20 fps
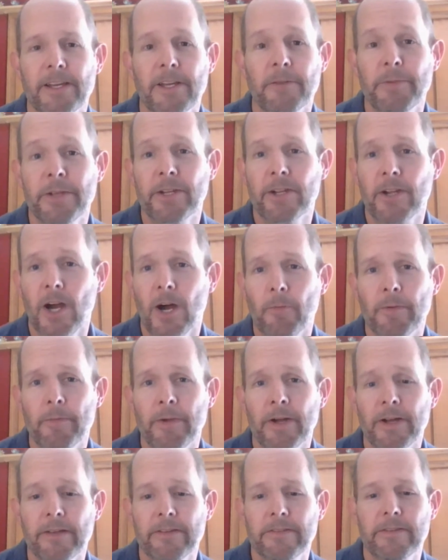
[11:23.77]
it being
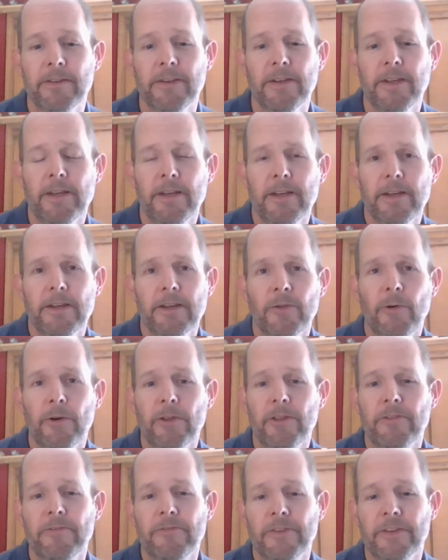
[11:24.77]
compromised,
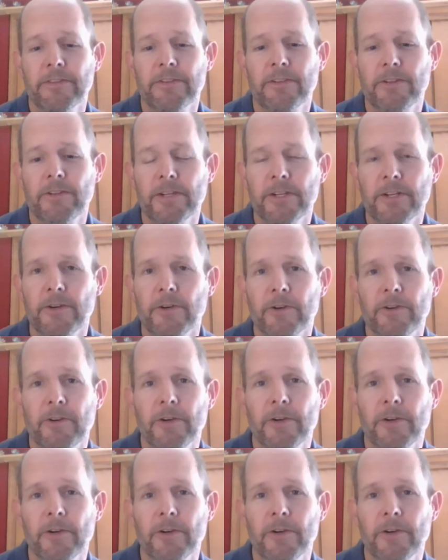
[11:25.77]
whether physically or